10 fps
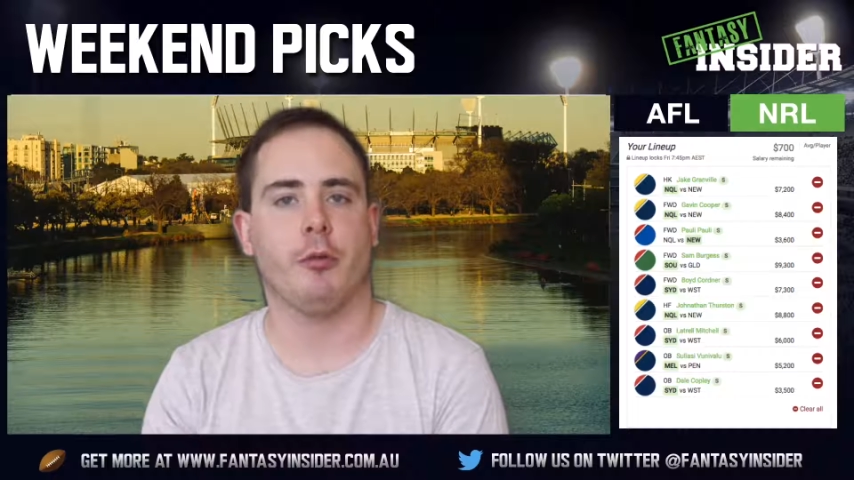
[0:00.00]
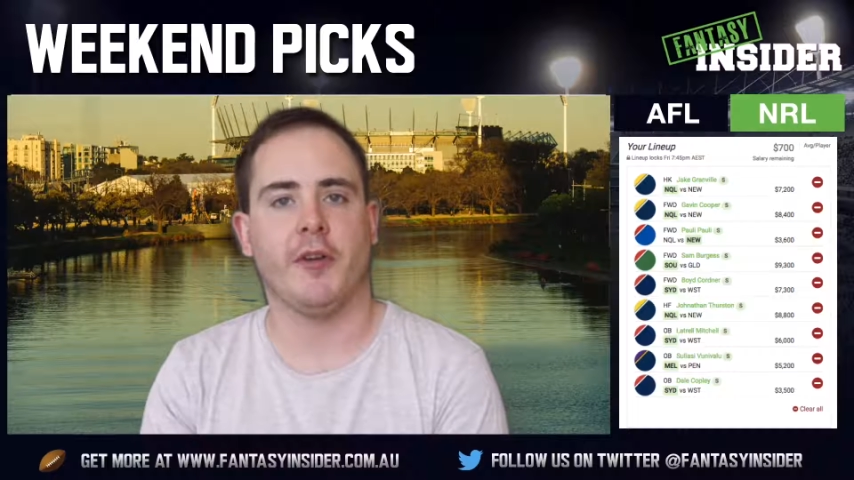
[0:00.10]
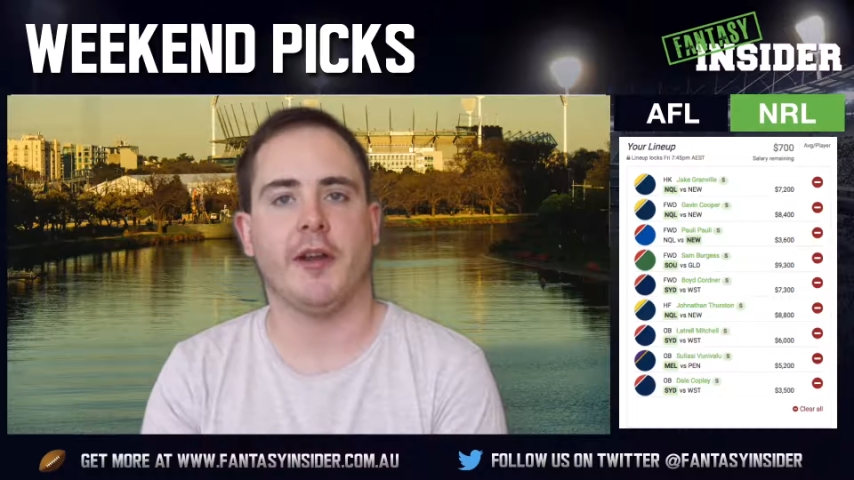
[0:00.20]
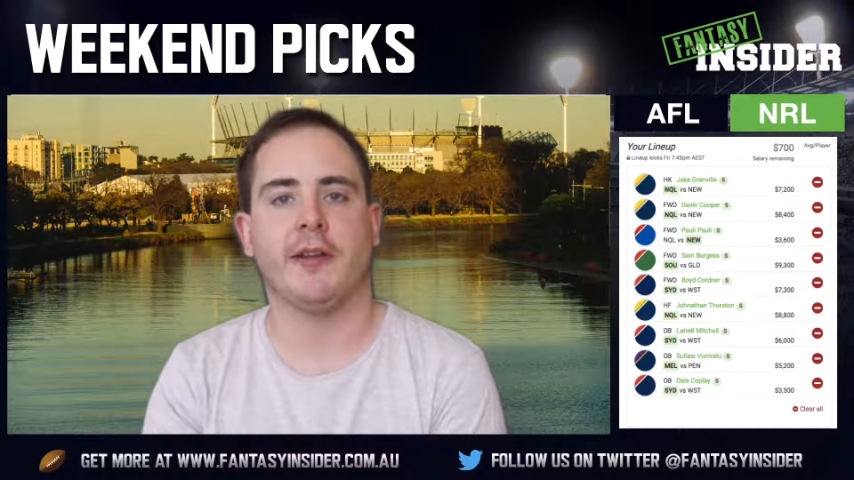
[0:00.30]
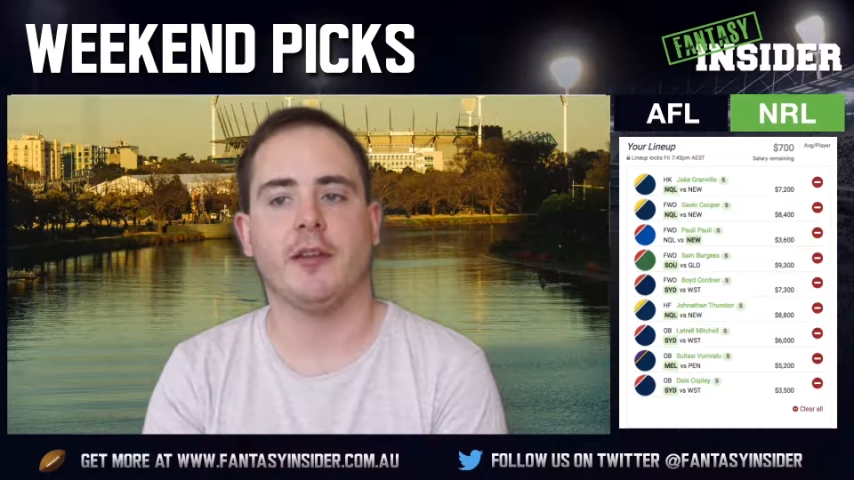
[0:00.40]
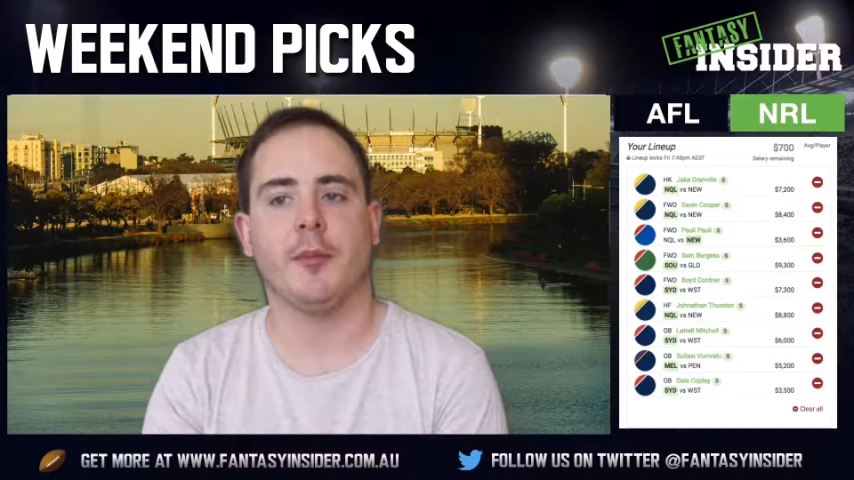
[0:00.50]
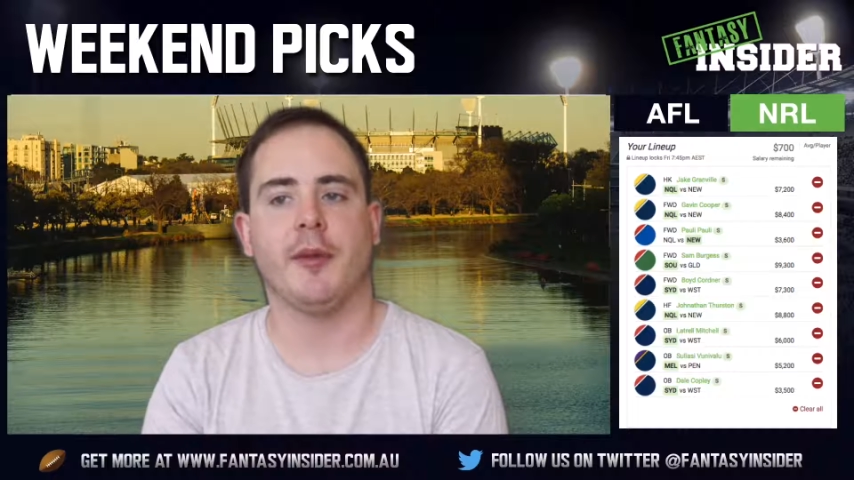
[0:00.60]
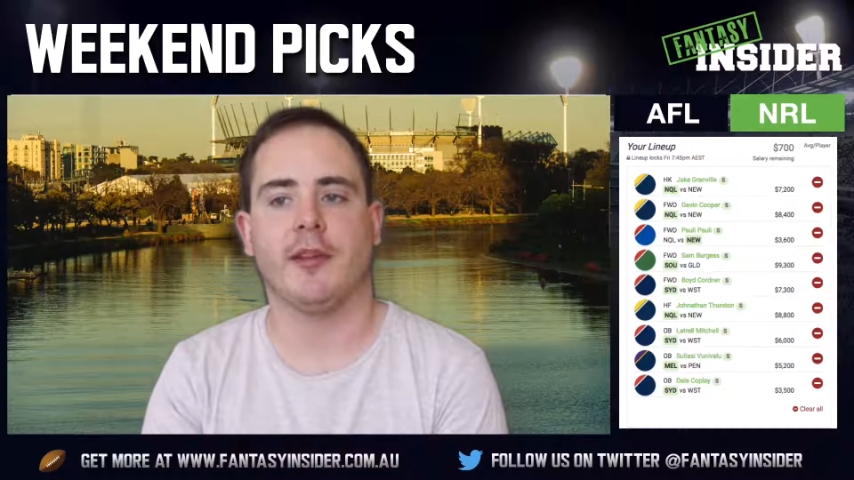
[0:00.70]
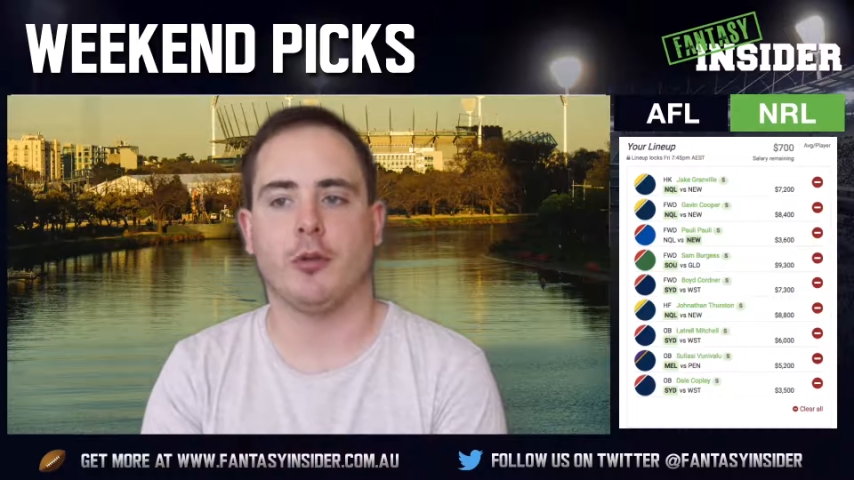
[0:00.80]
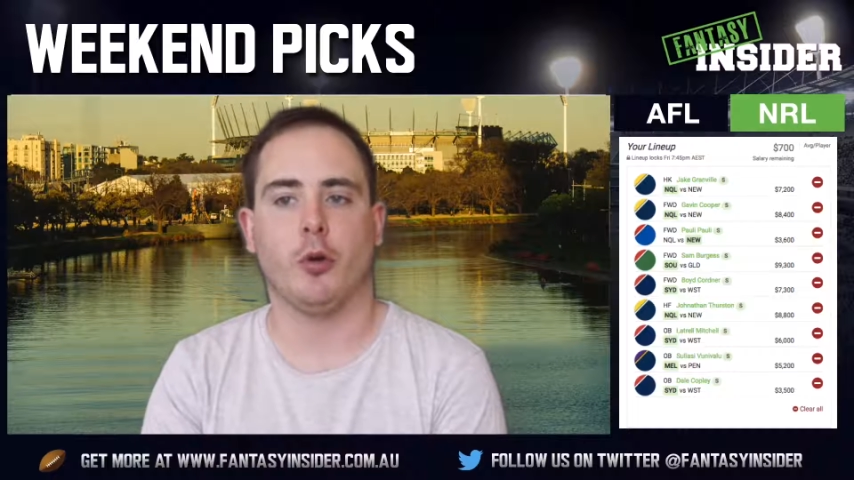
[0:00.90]
providing so
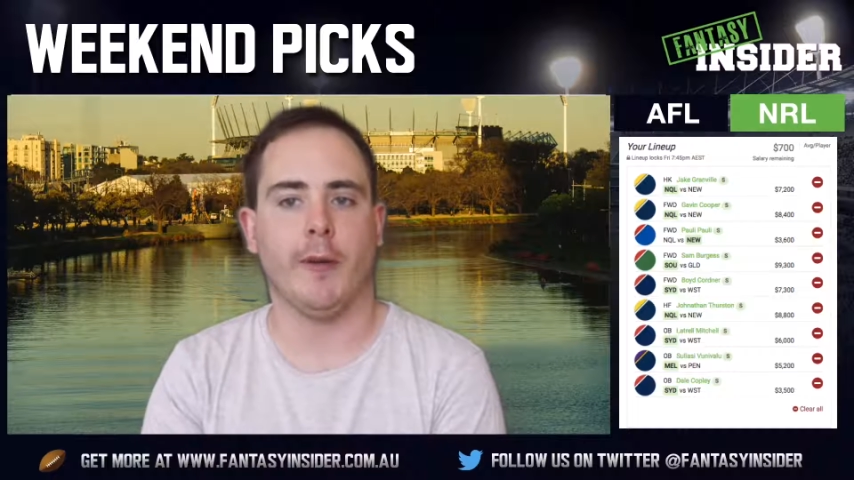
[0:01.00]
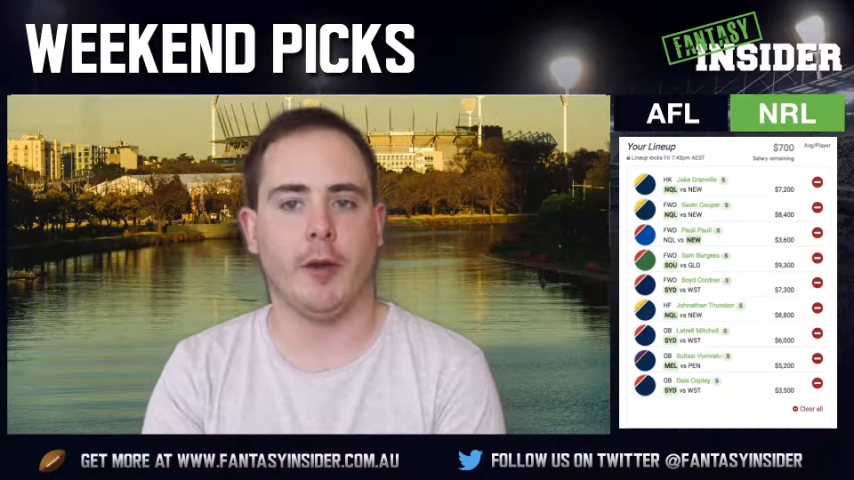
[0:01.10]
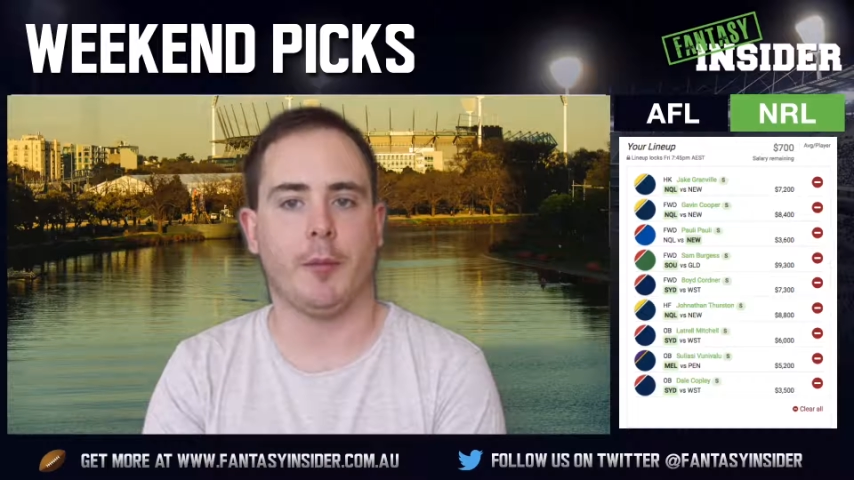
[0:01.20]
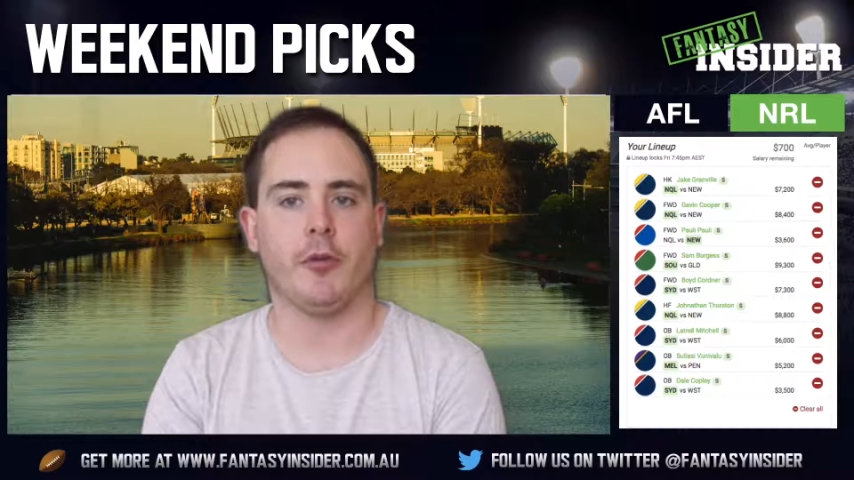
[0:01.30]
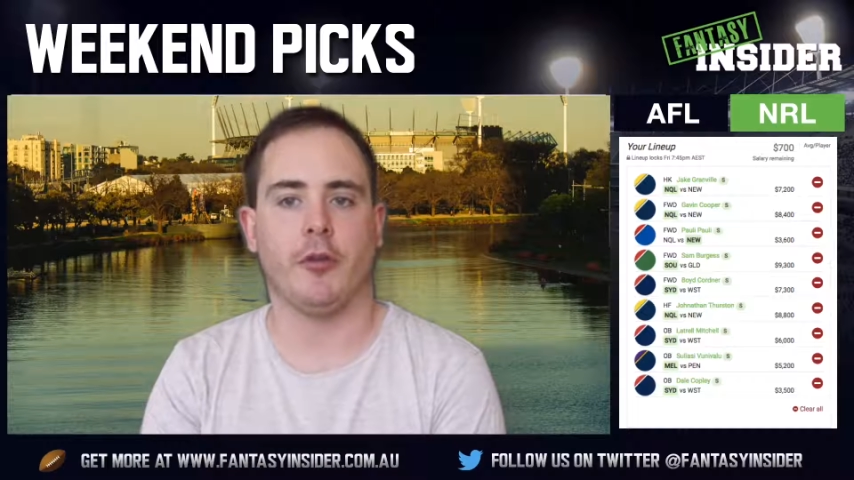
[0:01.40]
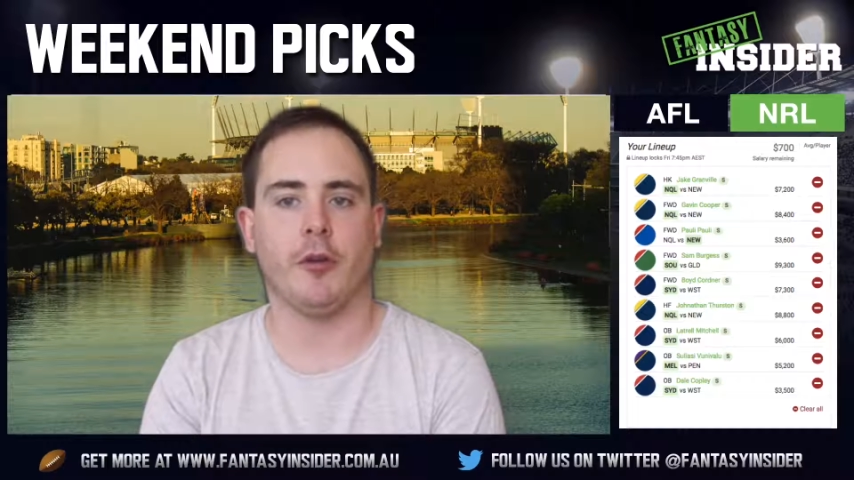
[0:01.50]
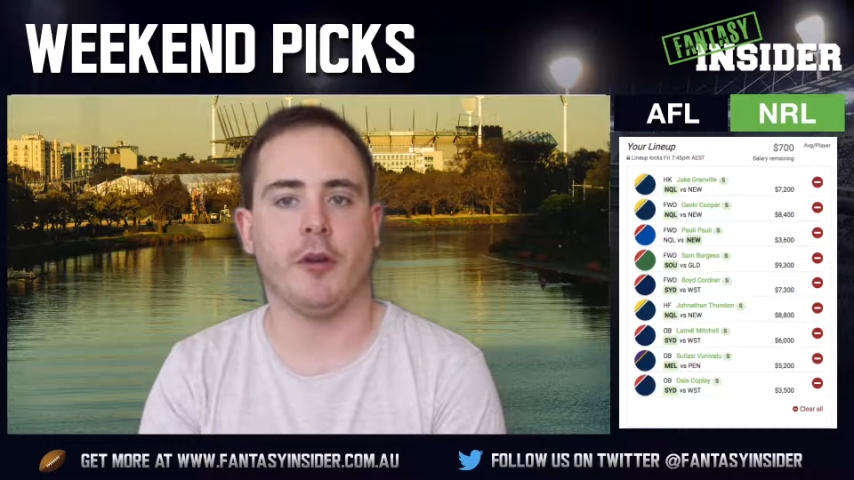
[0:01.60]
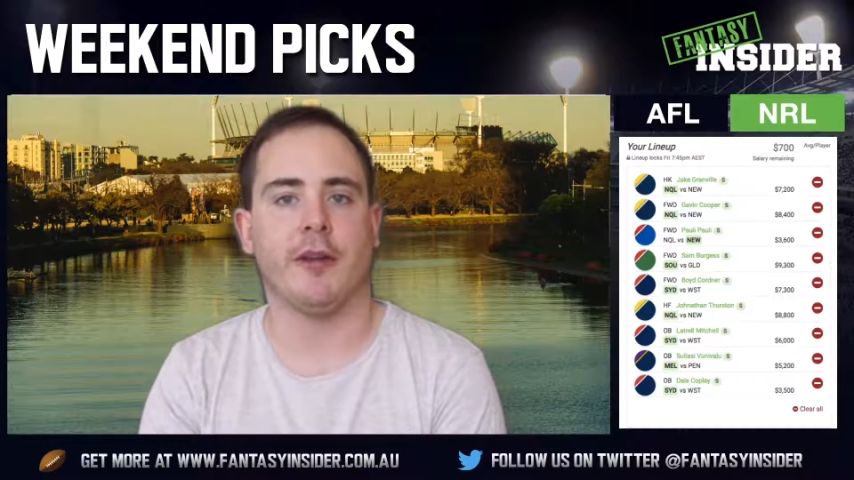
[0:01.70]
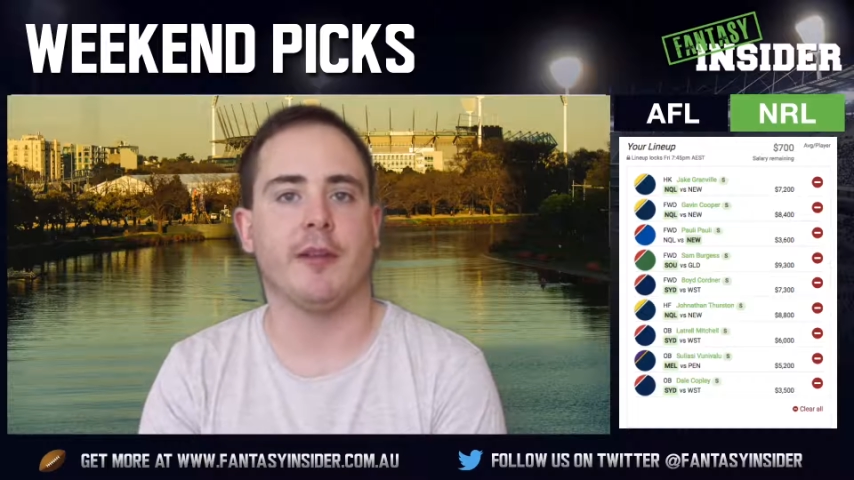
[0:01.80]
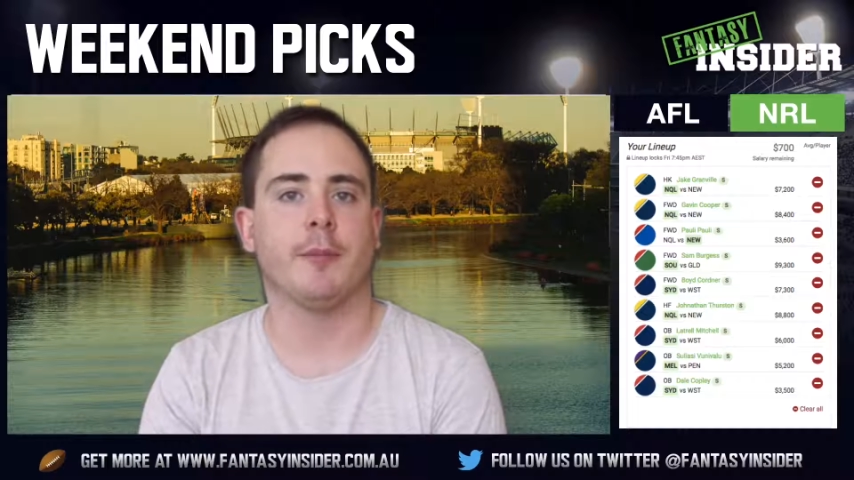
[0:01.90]
many scoring
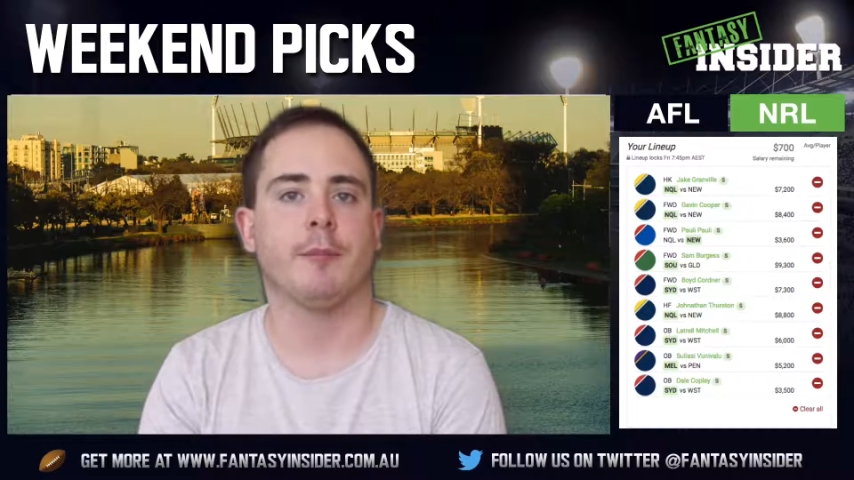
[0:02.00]
opportunities.